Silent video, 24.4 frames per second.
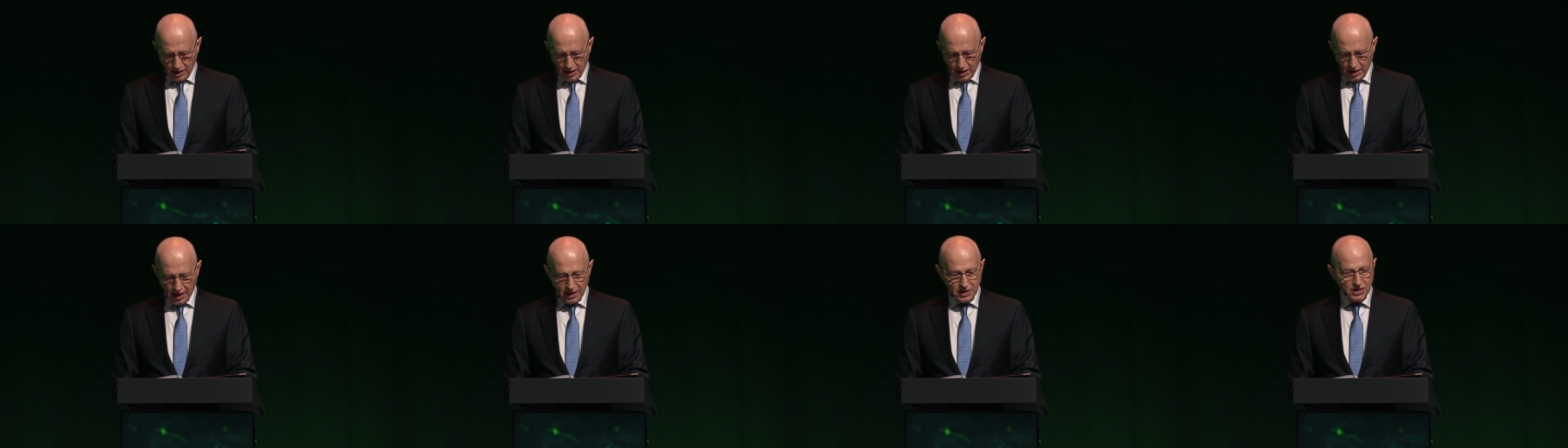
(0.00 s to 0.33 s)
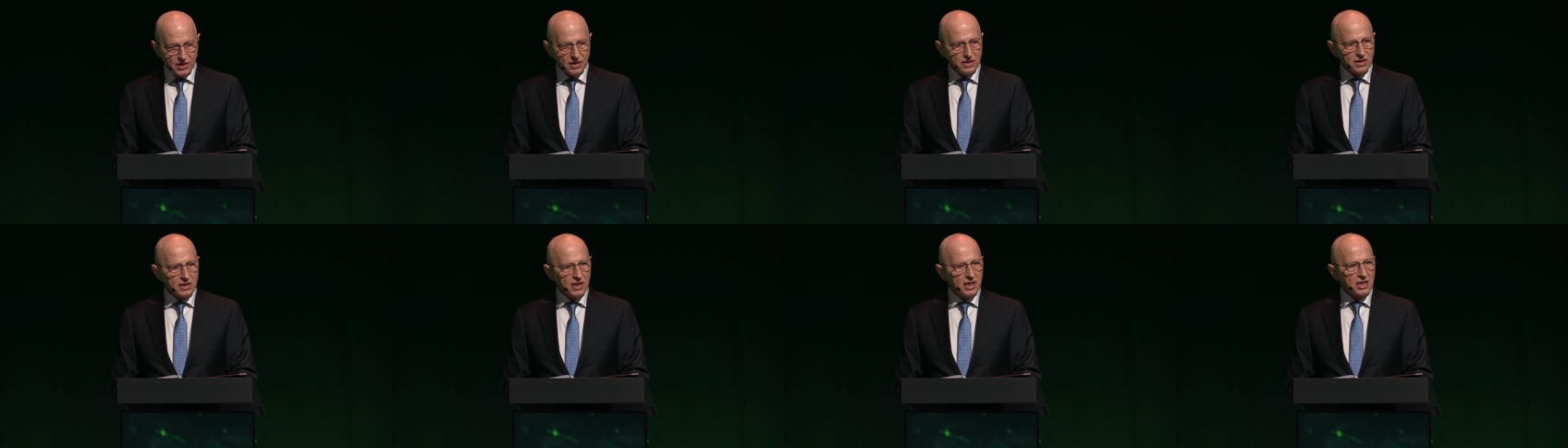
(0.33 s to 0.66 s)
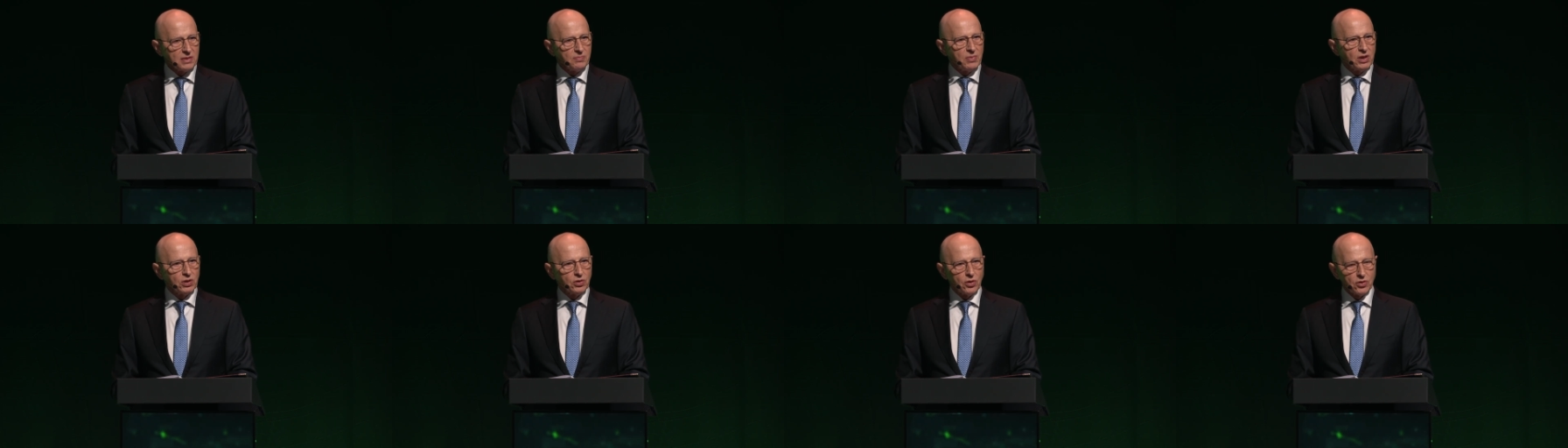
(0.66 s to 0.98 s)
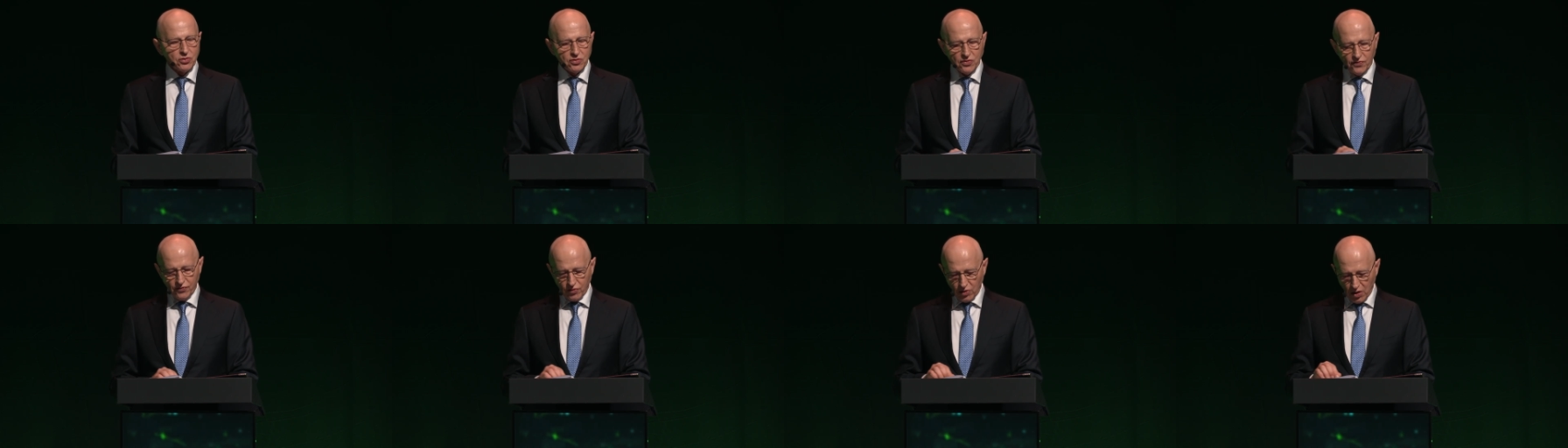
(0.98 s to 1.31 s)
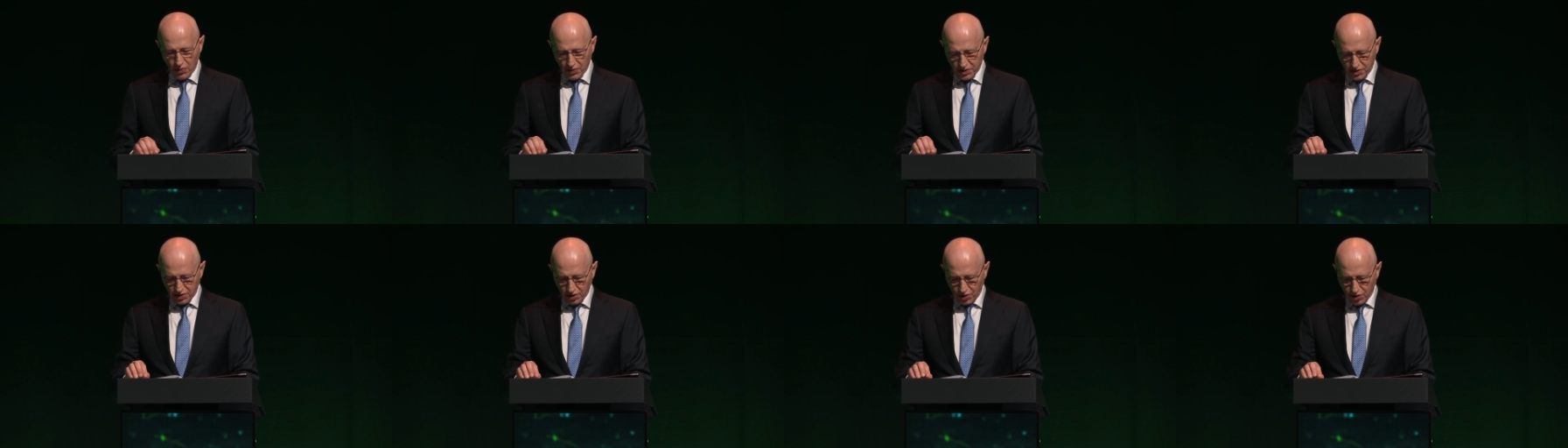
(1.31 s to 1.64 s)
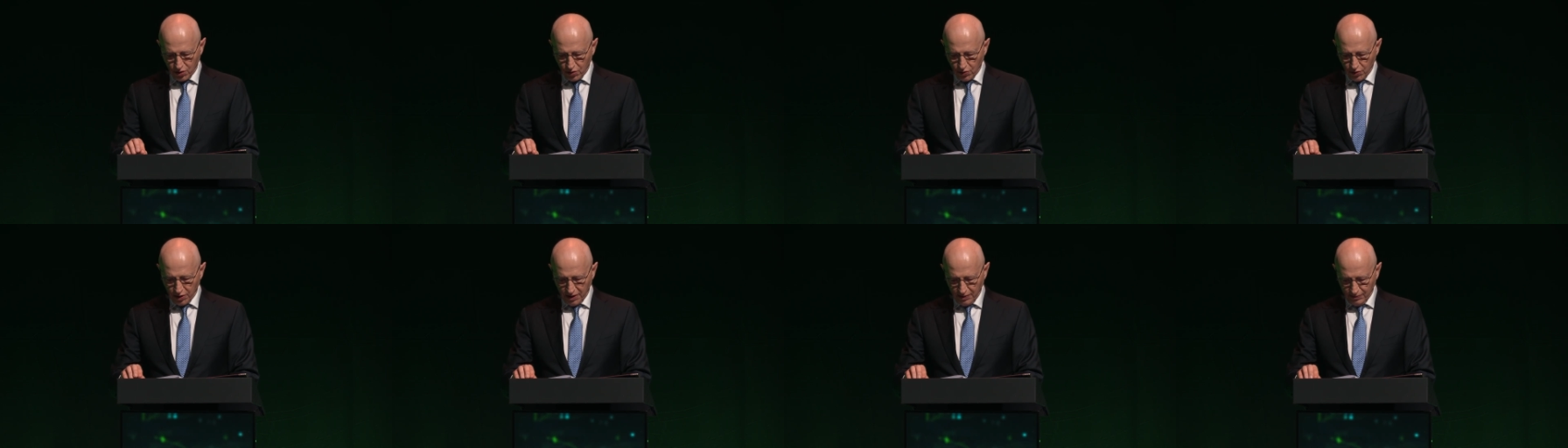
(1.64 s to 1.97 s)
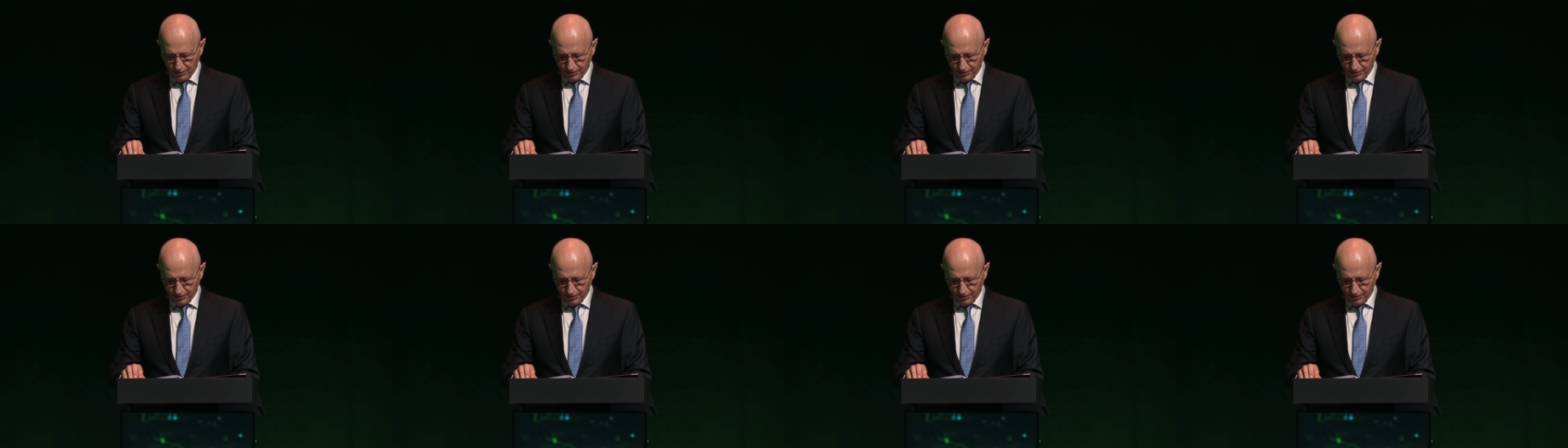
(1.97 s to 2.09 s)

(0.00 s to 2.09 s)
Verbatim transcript: and success, but also for our security.